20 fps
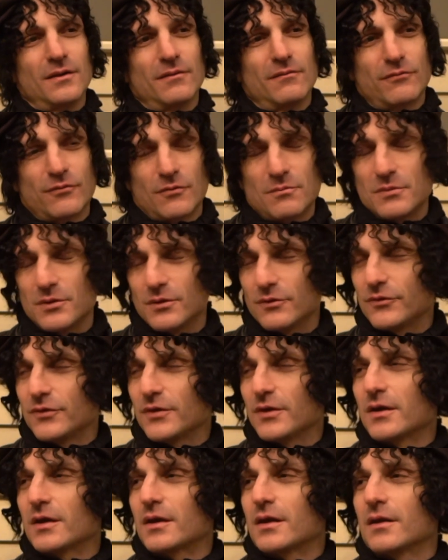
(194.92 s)
from
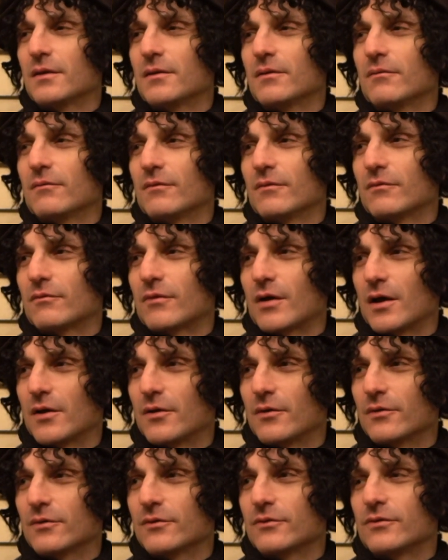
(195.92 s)
music and
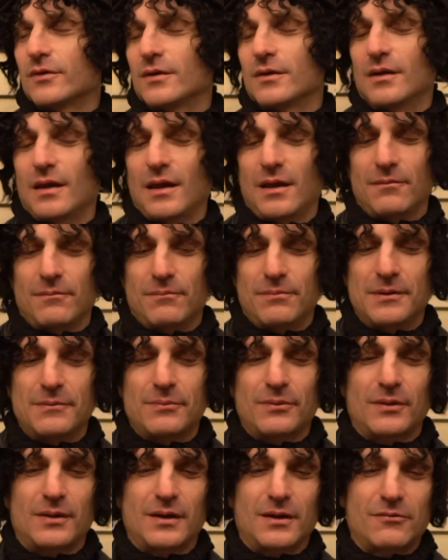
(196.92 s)
writers and
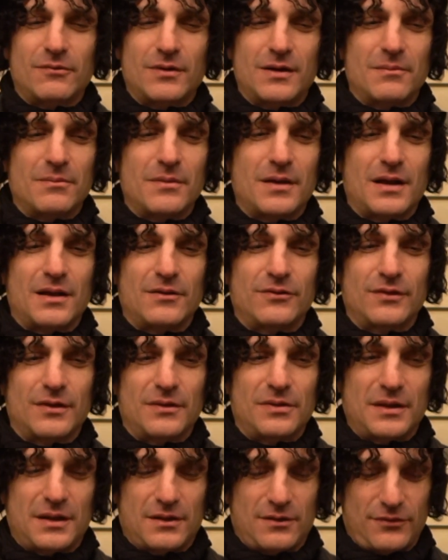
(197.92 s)
people like Ram Dass, I
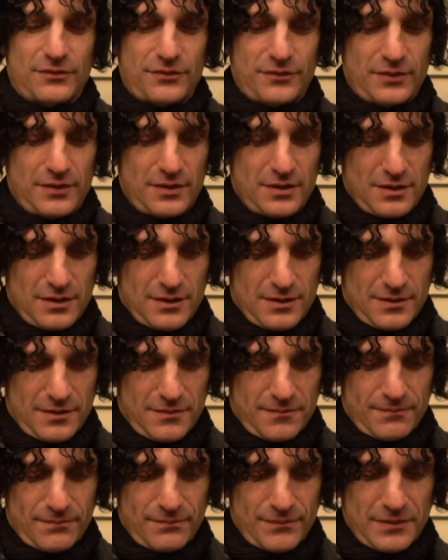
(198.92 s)
think has
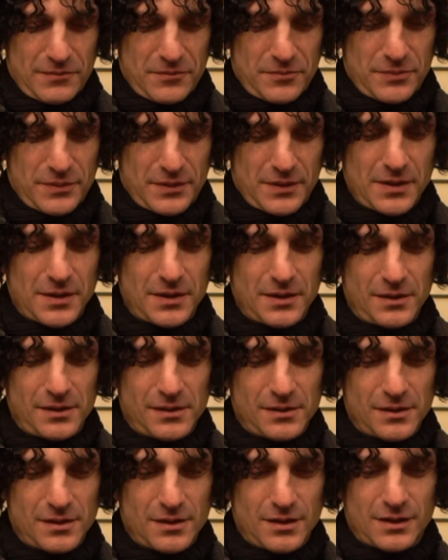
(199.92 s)
maybe been
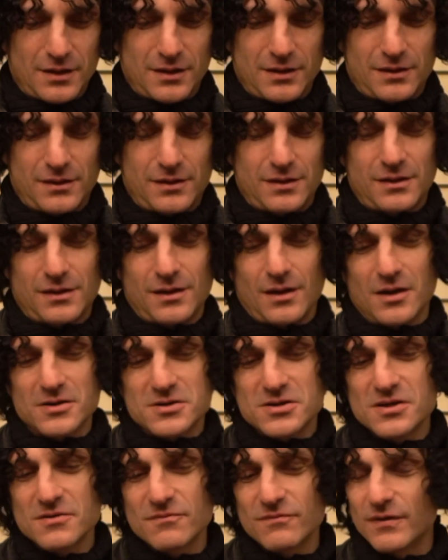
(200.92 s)
an
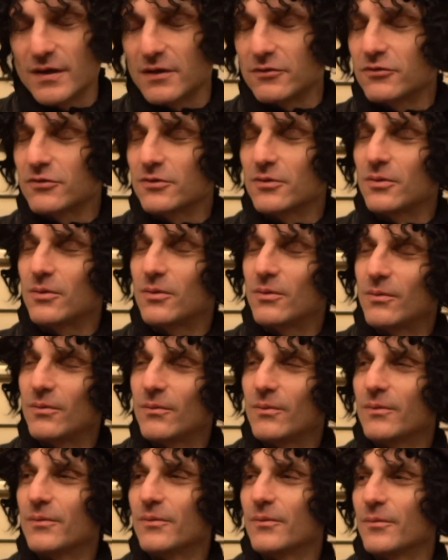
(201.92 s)
unconventional
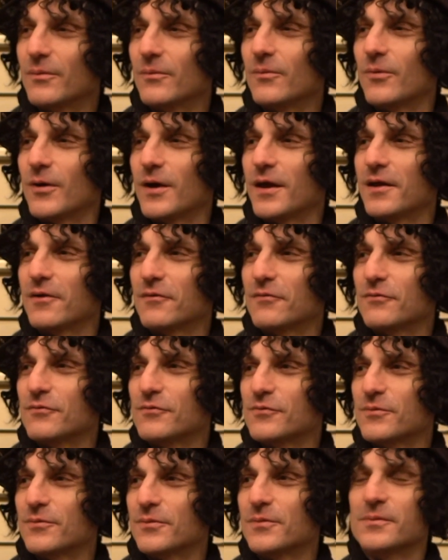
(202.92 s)
way of
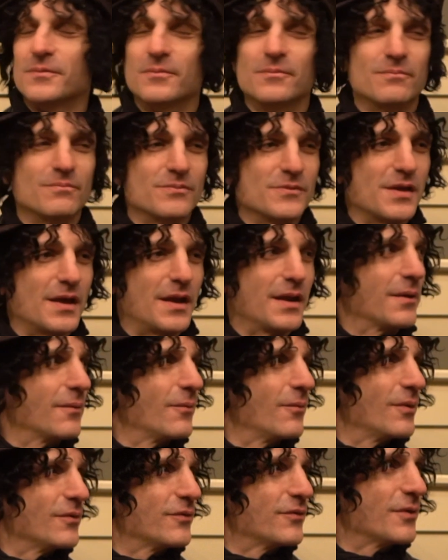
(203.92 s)

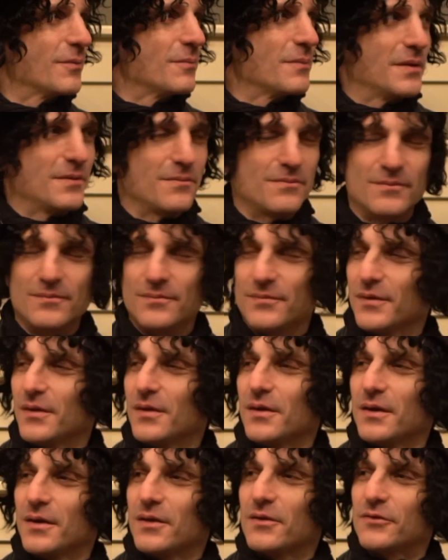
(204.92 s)
getting wisdom and
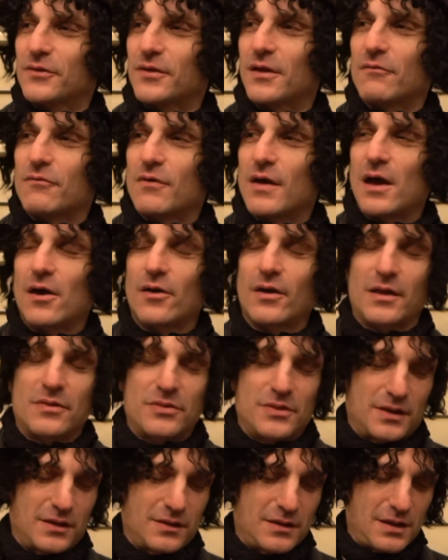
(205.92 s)
stuff out. I
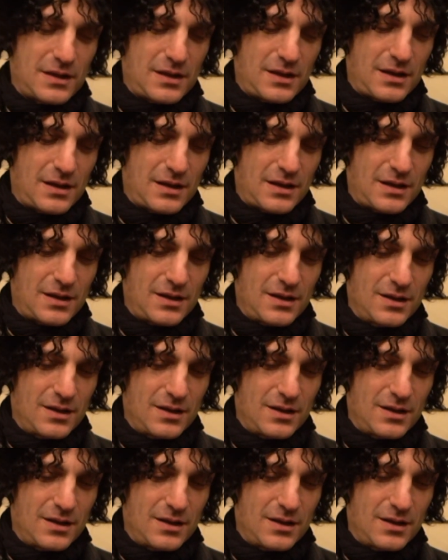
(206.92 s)
think that,